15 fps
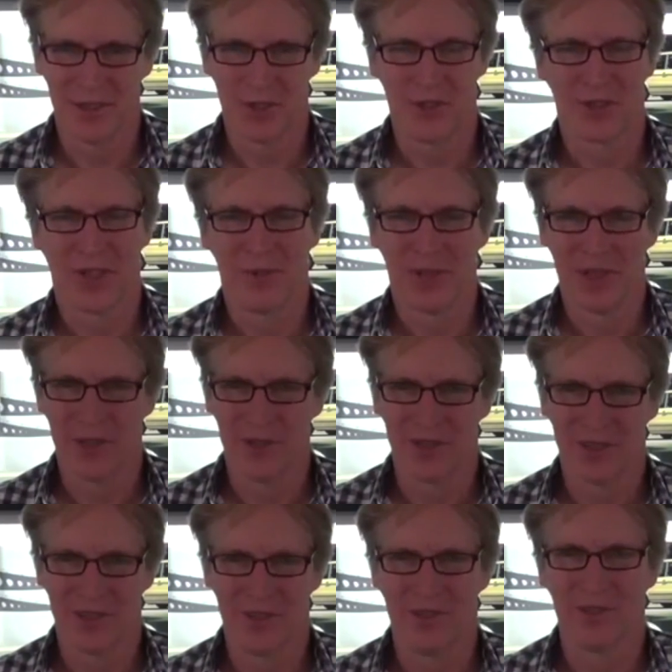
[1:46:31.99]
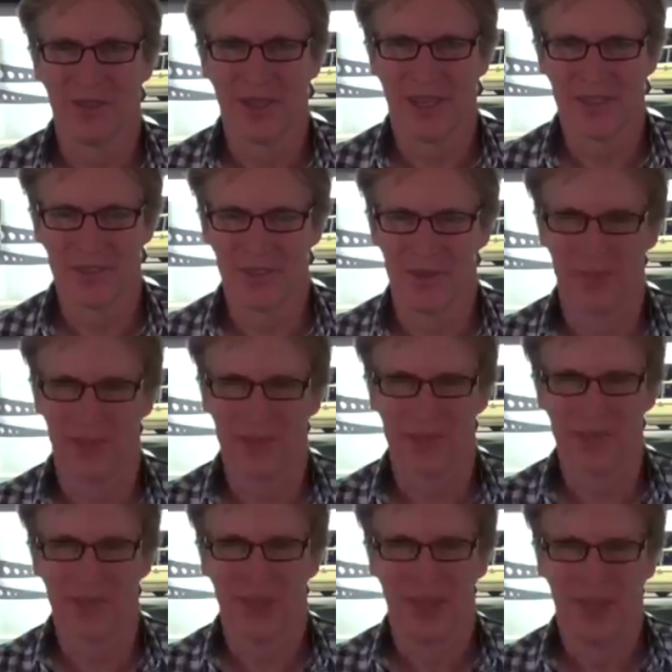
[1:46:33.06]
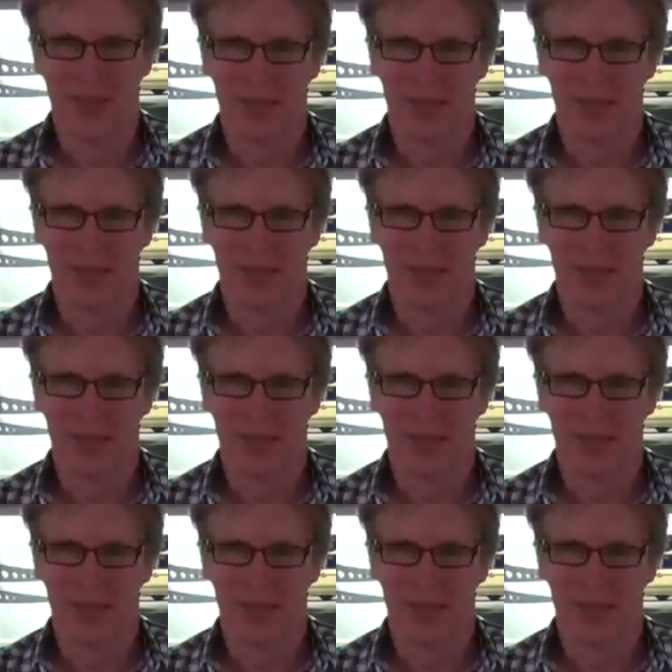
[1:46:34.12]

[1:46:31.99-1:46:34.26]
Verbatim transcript: issues I've been going through in the last two months.